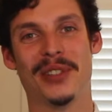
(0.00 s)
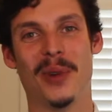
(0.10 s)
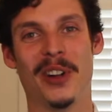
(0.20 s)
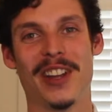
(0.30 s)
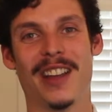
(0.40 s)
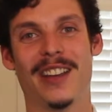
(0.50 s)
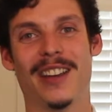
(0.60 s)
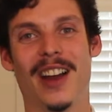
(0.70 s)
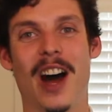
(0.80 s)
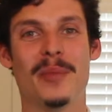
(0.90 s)
Sommelier.
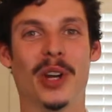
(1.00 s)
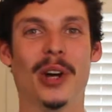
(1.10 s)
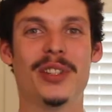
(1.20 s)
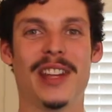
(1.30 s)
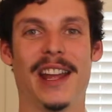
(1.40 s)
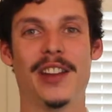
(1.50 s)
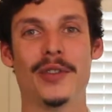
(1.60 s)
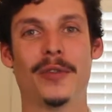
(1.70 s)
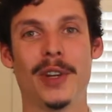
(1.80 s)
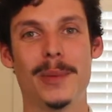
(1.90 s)
I'm your host,
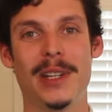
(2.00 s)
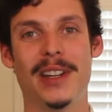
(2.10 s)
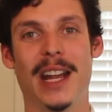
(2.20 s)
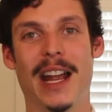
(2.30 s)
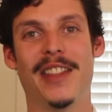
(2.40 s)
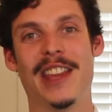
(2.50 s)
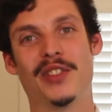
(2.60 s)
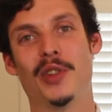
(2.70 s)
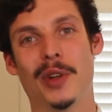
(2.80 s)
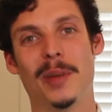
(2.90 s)
Andrew Freedman. Thanks
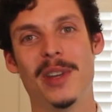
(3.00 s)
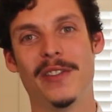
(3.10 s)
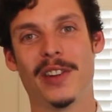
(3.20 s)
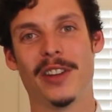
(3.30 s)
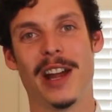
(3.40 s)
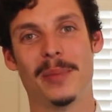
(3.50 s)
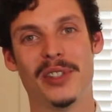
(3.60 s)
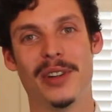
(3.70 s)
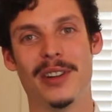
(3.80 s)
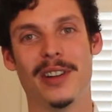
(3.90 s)
for joining me for another
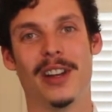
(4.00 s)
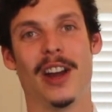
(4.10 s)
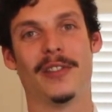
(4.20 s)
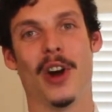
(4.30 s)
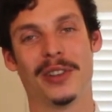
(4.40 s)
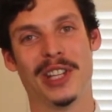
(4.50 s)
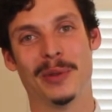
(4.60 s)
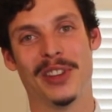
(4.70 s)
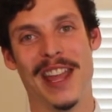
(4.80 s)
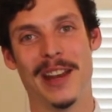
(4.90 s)
episode of Cocktailing
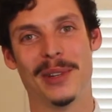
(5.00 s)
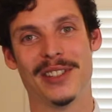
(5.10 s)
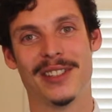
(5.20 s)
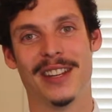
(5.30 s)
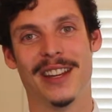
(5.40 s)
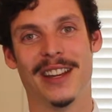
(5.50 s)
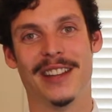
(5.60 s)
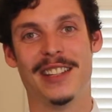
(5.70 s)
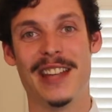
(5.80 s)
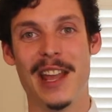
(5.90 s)
with Cannabis.
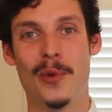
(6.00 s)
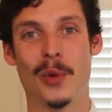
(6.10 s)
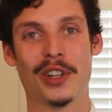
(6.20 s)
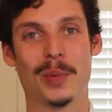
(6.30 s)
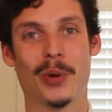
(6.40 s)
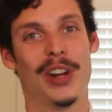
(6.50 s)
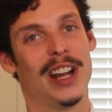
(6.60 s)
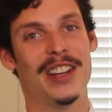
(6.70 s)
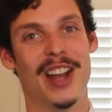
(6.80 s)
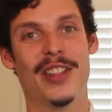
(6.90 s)
Today, we're exploring
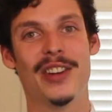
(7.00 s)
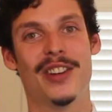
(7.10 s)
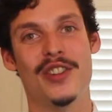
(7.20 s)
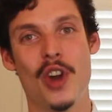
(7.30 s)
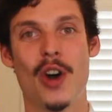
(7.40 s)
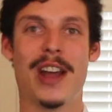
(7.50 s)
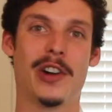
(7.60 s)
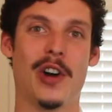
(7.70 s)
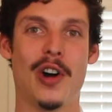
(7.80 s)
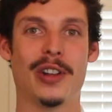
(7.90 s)
another
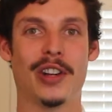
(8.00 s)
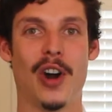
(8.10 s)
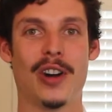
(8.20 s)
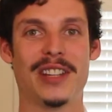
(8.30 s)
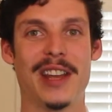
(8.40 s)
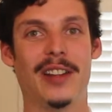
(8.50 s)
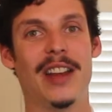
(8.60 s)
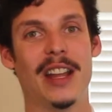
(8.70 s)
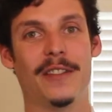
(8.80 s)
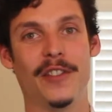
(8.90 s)
non-alcoholic cocktail
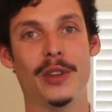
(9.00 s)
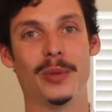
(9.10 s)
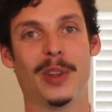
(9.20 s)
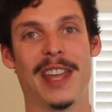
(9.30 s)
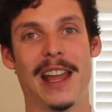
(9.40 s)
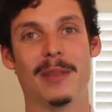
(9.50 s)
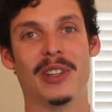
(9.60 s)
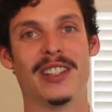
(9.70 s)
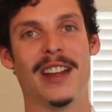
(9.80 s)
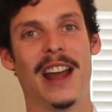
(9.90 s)
infused with
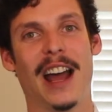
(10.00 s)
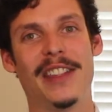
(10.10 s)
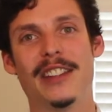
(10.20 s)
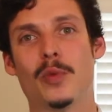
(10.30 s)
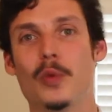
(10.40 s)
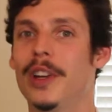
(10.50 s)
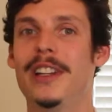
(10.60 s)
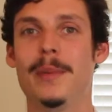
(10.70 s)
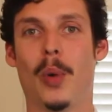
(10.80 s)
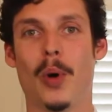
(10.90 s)
cannabis. I think it's
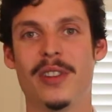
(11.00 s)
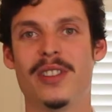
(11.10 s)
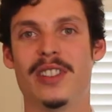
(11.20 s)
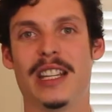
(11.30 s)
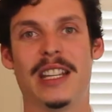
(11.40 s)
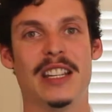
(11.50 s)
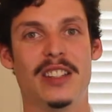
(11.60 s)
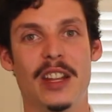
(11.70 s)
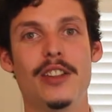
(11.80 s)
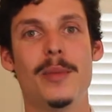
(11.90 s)
really important to
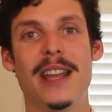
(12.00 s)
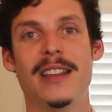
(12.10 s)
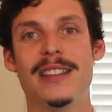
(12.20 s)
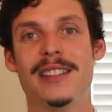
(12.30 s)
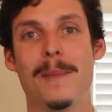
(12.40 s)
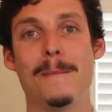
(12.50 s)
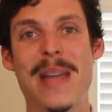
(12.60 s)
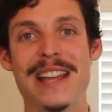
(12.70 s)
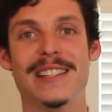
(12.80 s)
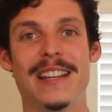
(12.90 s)
continue making these
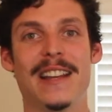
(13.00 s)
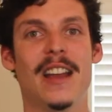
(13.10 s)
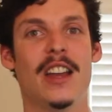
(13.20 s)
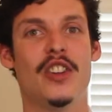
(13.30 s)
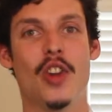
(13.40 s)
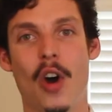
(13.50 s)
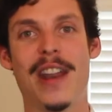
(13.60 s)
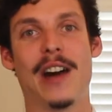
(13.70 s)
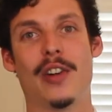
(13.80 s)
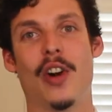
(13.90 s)
amazing
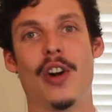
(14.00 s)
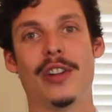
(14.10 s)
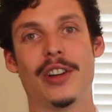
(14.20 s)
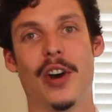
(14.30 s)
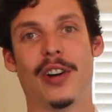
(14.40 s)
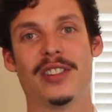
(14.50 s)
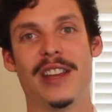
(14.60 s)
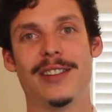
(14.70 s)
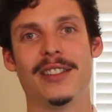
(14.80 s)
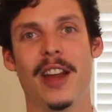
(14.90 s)
non-alcoholic
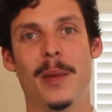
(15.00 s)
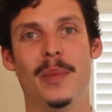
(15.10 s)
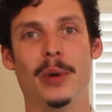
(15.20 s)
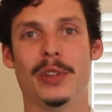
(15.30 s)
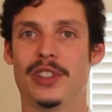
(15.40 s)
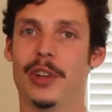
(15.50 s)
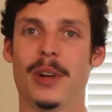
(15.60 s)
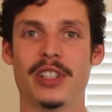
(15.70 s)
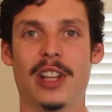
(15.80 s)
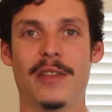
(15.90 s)
cocktails built with so
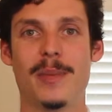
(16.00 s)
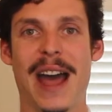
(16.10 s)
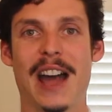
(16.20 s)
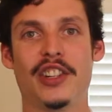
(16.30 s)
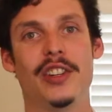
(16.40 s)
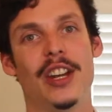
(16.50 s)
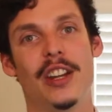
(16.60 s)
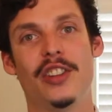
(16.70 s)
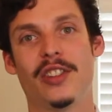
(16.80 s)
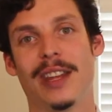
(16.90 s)
much love and passion,
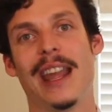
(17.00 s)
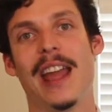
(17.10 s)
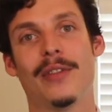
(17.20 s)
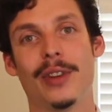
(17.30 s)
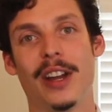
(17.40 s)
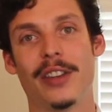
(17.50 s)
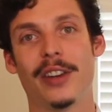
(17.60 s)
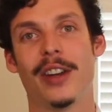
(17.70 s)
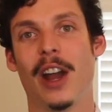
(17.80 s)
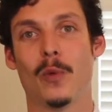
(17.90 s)
just like every
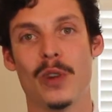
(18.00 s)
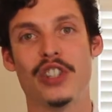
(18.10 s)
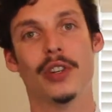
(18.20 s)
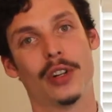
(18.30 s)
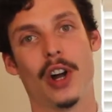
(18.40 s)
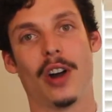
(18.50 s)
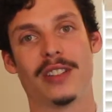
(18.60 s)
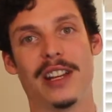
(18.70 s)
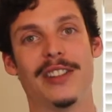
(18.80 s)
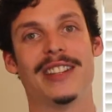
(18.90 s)
other original
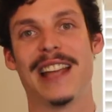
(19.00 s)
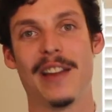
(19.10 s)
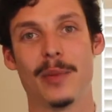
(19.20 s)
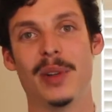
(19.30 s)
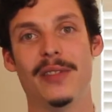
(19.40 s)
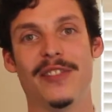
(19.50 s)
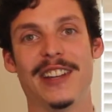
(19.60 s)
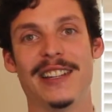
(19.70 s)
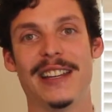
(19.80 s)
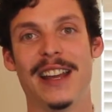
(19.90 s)
cocktail that's ever been
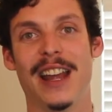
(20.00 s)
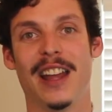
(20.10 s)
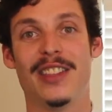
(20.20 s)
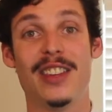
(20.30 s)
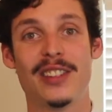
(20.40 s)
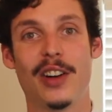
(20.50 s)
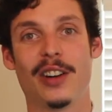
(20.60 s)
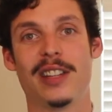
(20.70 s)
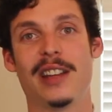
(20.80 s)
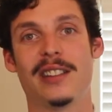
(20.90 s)
invented. This
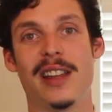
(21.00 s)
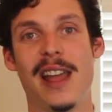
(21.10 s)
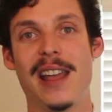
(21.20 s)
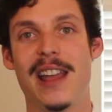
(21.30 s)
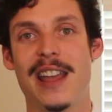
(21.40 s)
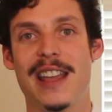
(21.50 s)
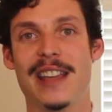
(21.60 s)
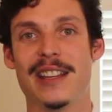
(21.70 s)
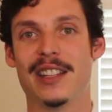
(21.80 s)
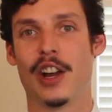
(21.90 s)
cocktail today
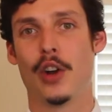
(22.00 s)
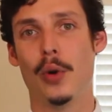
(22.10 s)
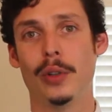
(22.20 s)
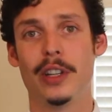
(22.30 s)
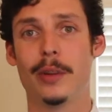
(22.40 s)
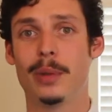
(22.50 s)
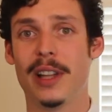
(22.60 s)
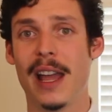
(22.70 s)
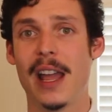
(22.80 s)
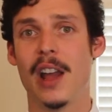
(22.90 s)
is a cool little
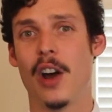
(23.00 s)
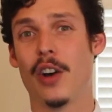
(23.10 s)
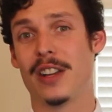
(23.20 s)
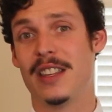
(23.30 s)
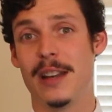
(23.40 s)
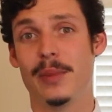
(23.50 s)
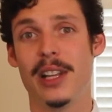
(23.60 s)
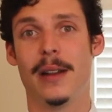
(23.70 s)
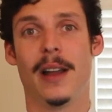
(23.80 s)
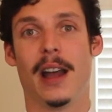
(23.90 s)
play on a
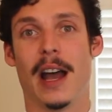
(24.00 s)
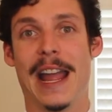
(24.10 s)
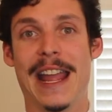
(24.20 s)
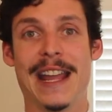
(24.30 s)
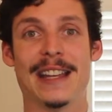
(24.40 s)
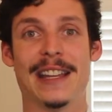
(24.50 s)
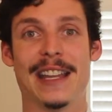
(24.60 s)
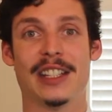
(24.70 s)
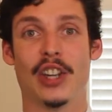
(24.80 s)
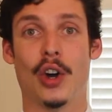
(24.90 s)
gimlet, and
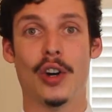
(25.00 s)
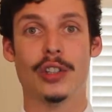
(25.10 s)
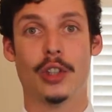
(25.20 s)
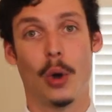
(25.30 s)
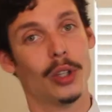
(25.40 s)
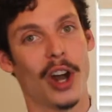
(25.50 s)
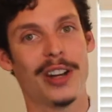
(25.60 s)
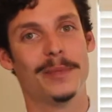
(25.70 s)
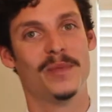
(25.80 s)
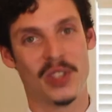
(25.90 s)
it's called Cold
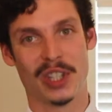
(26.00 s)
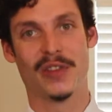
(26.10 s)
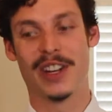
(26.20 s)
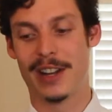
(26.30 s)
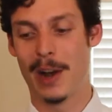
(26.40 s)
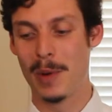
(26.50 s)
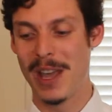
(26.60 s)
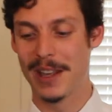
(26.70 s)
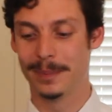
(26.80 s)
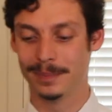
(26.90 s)
Hearted. So let's find out how we
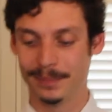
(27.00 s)
make it.